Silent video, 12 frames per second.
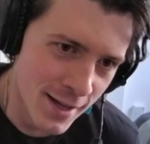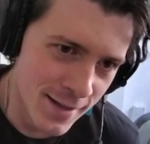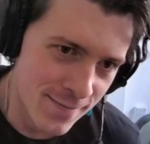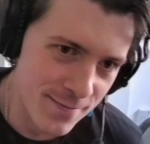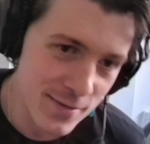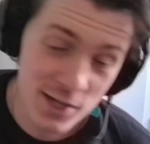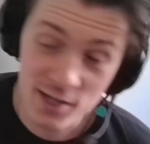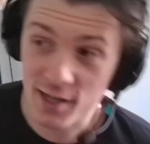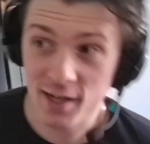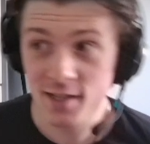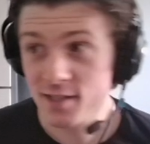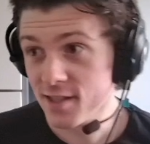The
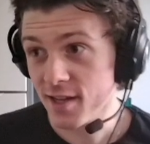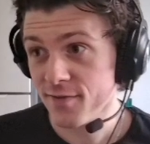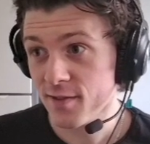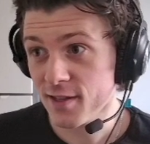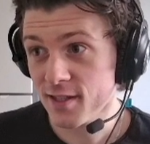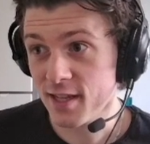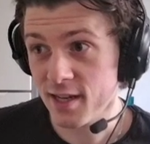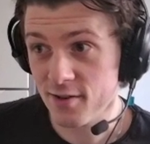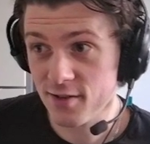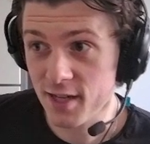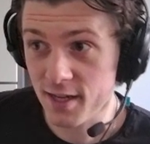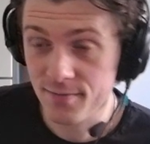design is definitely 10 out of
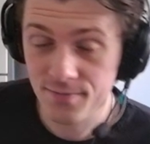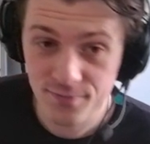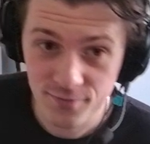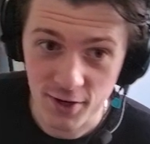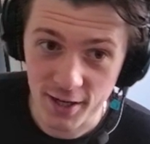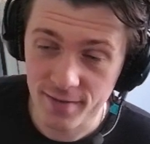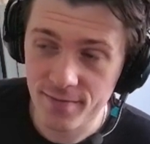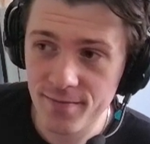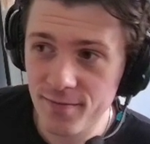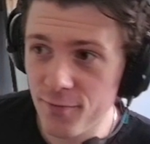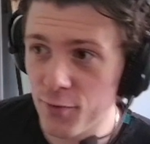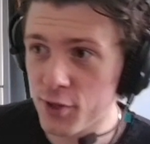10, right?
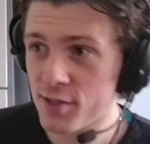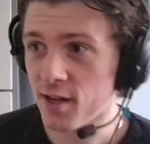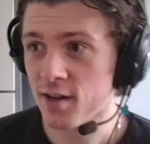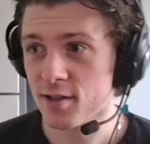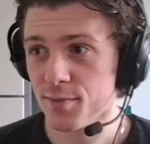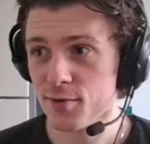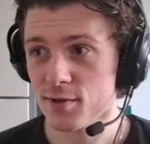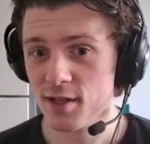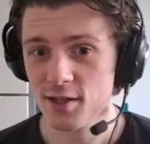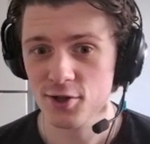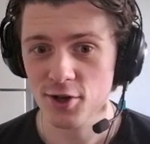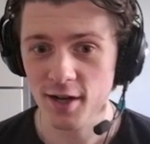First octopus they
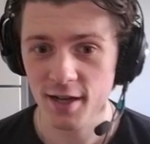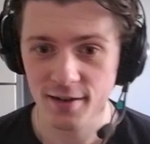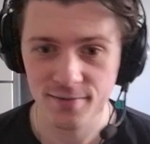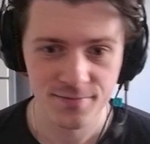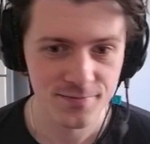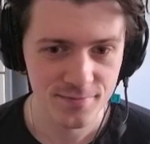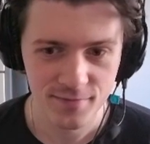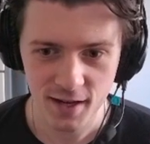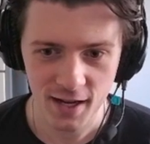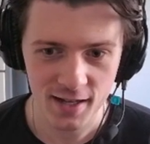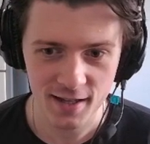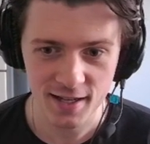tried,
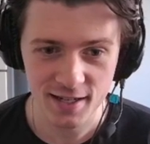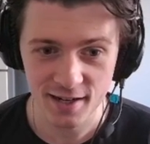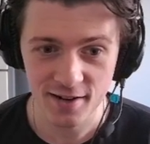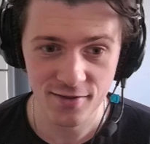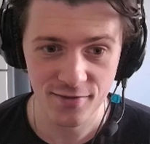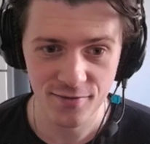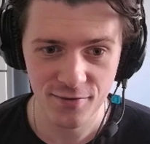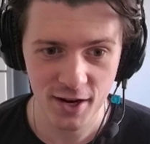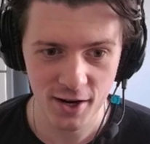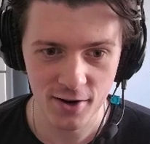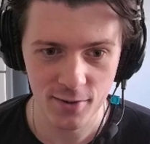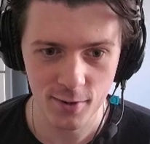and they did it
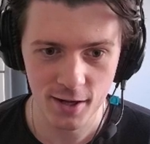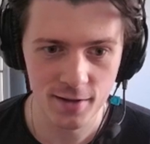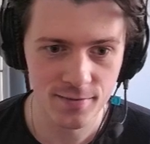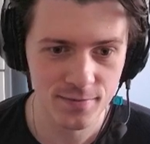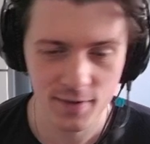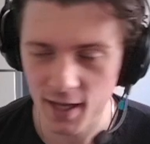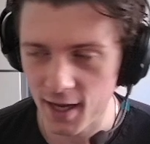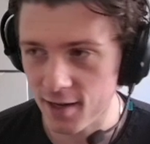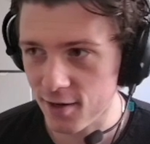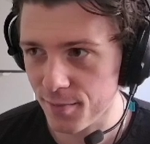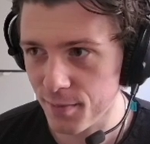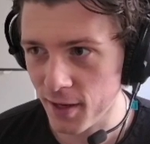very well. Can't
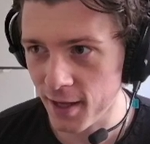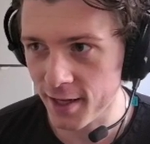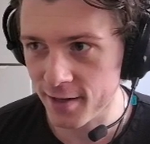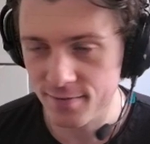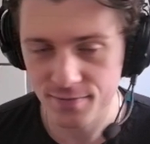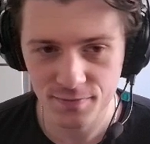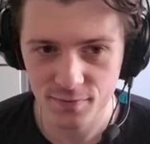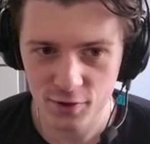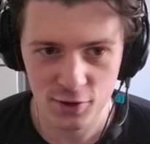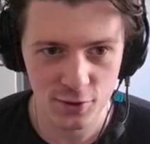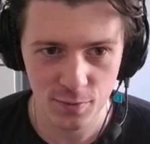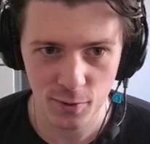complain.
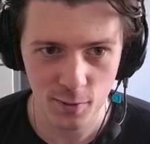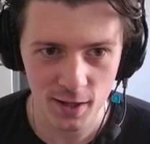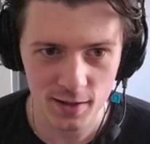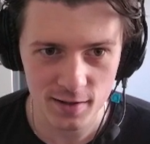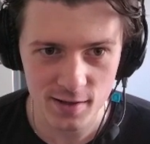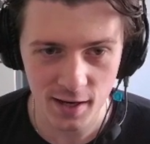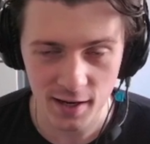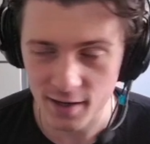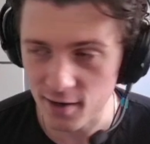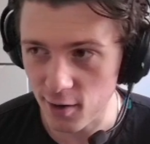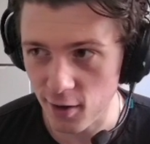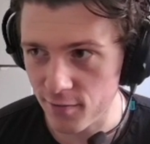Super well designed.
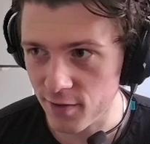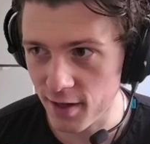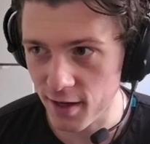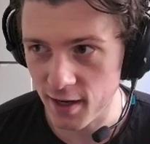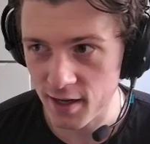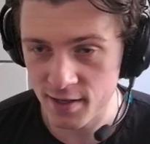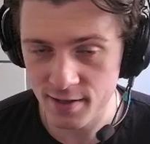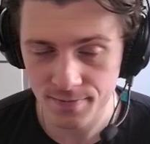Love the eyes.